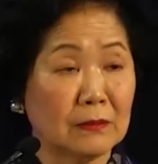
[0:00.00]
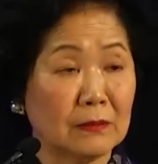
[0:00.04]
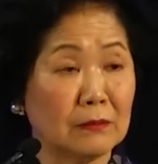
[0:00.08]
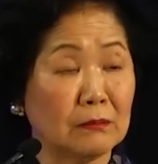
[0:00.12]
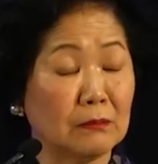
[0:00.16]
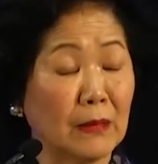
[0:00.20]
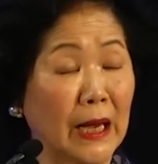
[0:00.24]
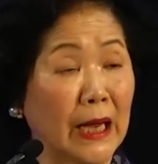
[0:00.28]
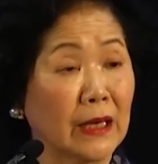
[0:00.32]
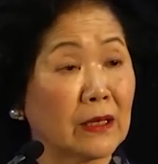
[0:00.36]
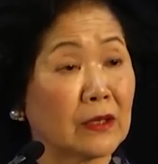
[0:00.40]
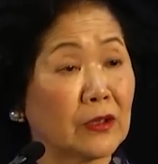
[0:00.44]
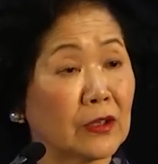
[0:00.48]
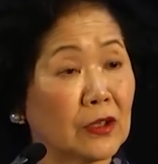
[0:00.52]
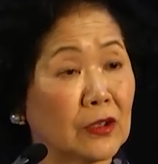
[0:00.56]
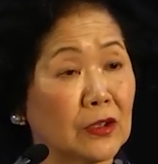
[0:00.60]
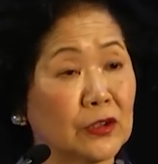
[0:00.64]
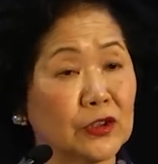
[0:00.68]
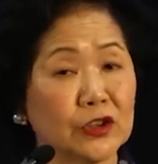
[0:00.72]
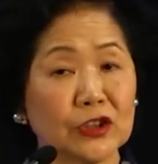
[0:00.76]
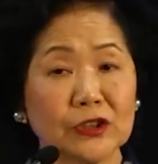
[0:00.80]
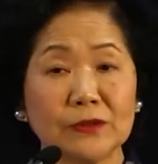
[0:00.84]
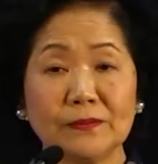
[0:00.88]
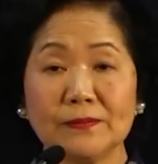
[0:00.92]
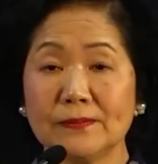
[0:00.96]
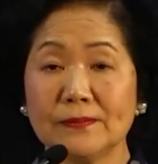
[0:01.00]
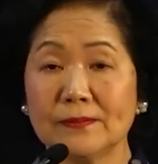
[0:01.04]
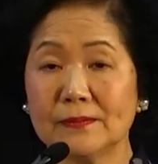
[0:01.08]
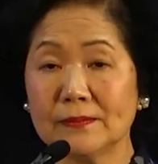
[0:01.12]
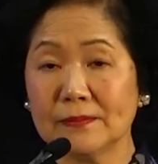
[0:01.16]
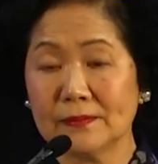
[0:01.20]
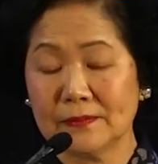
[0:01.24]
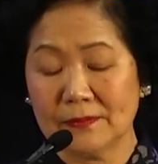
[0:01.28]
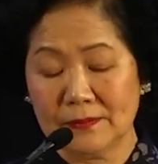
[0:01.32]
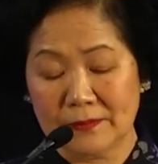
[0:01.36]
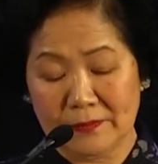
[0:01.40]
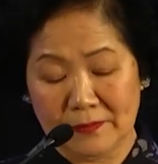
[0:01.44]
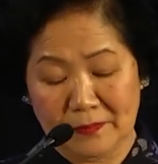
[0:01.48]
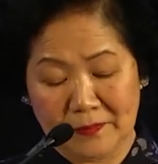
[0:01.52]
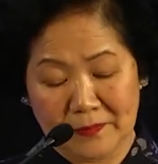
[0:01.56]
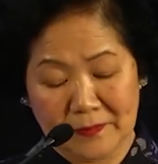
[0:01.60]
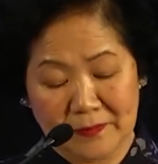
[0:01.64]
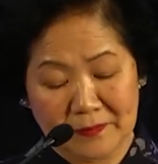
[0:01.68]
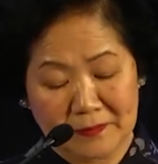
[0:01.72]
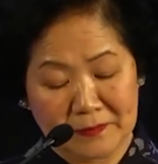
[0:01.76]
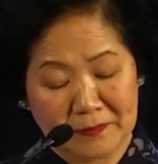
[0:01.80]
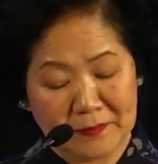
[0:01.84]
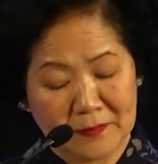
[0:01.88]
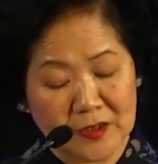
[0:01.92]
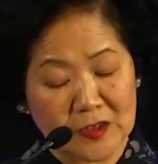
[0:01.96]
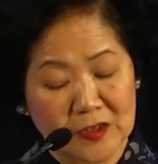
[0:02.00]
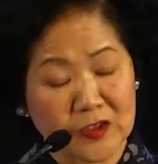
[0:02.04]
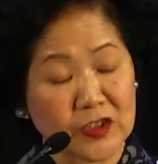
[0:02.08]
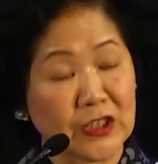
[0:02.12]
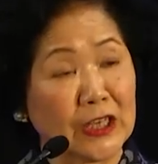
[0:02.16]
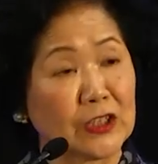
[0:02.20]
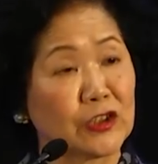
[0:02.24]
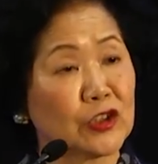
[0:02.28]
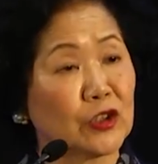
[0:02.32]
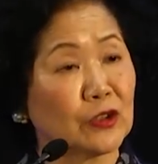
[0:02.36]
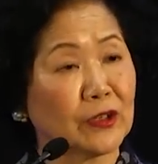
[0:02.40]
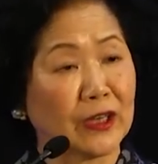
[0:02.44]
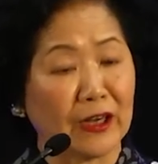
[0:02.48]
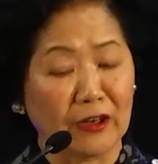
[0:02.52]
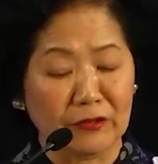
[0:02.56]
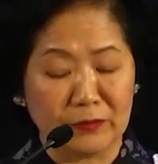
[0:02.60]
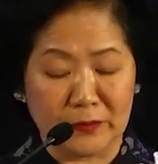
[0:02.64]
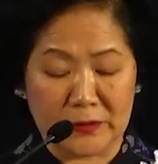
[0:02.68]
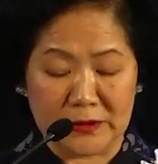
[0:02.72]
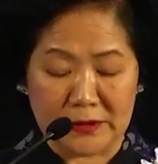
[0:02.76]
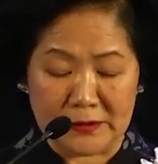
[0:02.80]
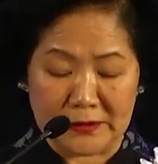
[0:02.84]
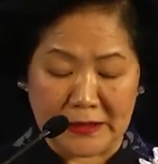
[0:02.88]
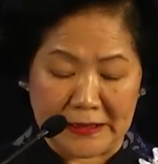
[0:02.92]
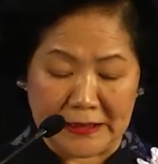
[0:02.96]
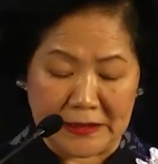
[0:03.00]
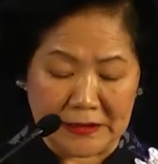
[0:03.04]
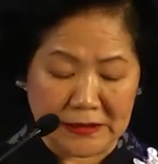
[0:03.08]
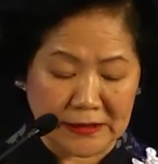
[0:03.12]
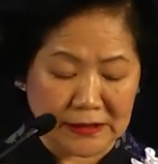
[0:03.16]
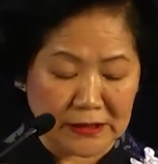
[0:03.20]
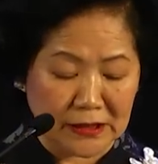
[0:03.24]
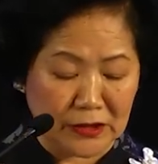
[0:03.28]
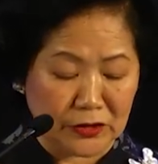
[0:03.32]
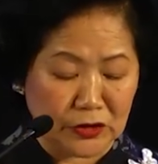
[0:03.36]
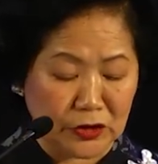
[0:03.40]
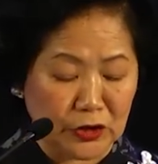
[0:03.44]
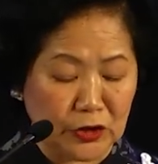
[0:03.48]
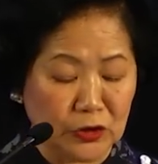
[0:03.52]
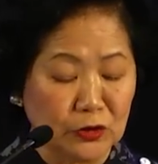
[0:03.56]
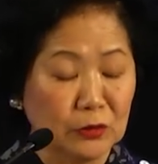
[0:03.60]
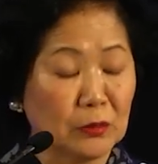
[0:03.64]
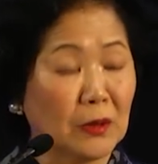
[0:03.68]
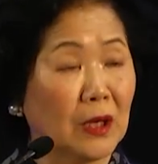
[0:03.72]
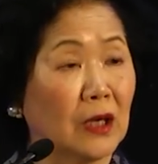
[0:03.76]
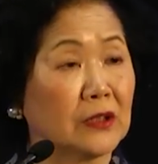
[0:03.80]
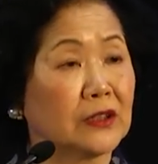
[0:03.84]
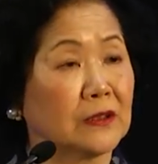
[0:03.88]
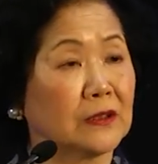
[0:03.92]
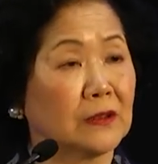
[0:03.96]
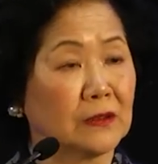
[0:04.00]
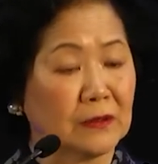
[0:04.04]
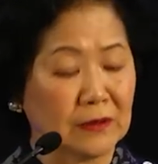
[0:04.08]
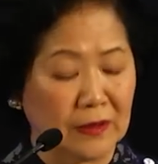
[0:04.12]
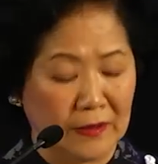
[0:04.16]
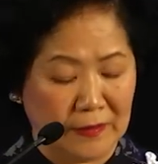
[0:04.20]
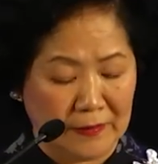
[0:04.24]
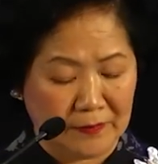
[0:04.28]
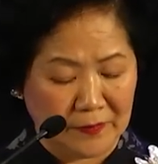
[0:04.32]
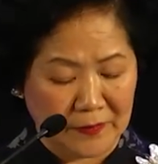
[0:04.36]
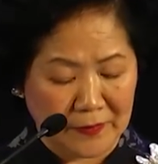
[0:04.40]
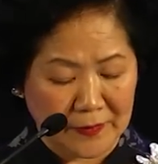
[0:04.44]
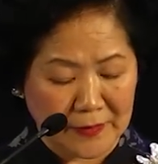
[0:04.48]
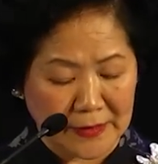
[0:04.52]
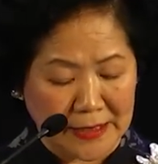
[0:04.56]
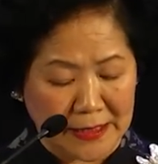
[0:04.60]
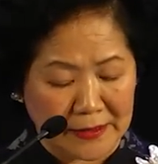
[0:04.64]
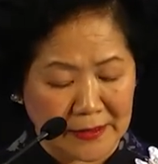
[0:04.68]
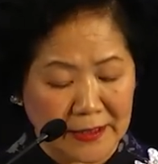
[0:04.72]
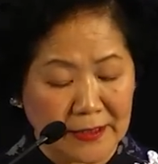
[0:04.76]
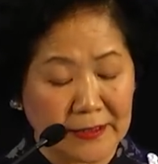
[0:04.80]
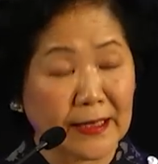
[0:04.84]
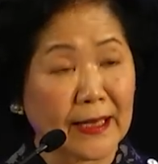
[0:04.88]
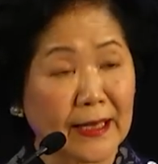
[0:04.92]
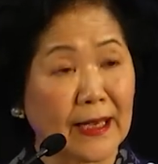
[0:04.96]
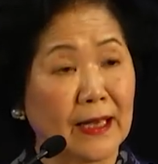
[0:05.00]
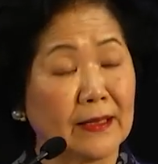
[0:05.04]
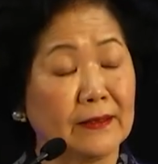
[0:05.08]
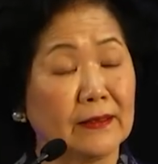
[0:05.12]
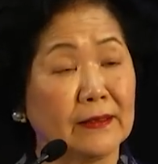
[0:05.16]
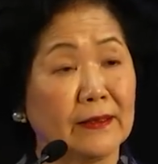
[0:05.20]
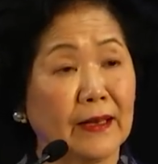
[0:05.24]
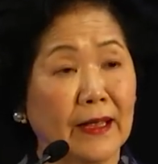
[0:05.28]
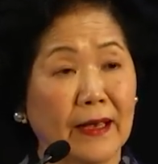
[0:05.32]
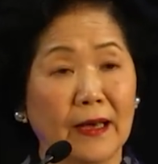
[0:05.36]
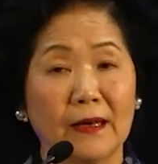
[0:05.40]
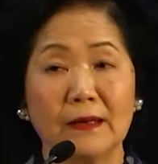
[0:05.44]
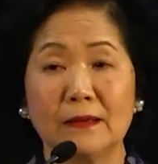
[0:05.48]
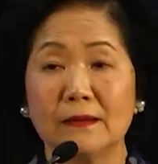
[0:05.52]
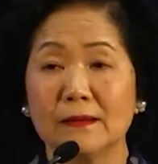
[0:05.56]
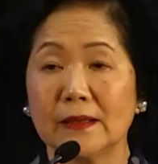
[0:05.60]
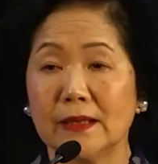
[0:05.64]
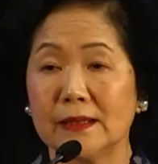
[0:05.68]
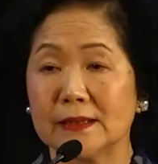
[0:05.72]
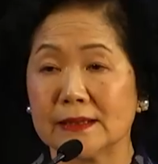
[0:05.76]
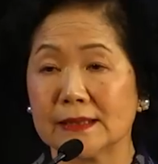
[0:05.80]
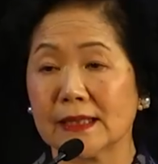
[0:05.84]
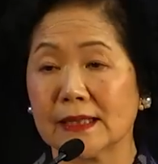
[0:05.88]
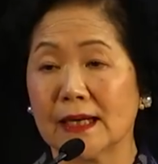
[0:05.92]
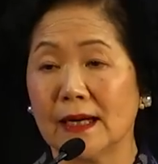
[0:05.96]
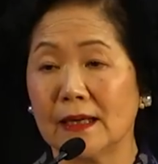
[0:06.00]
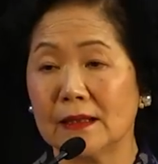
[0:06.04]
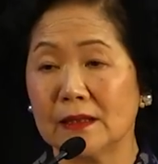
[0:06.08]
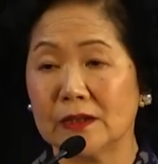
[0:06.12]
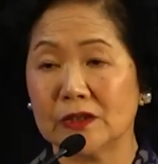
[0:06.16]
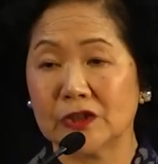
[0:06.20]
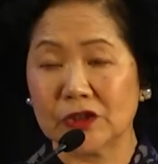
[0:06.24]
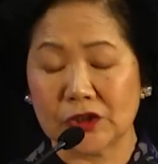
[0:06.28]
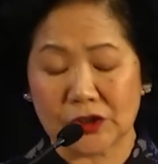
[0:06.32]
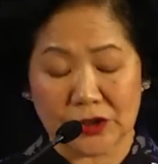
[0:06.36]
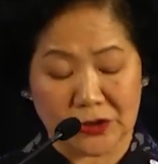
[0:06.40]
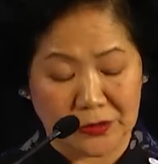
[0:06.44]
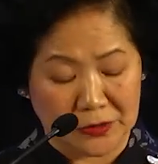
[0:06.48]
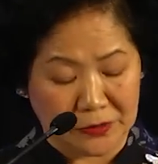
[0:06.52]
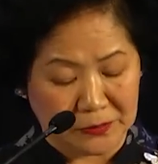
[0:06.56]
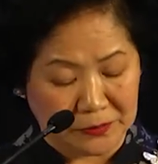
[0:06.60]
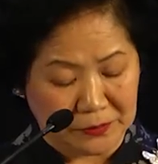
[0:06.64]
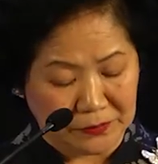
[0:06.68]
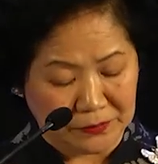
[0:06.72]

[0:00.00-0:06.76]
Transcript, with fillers: My conclusion? The central government needs a new model that it can nail its colors to.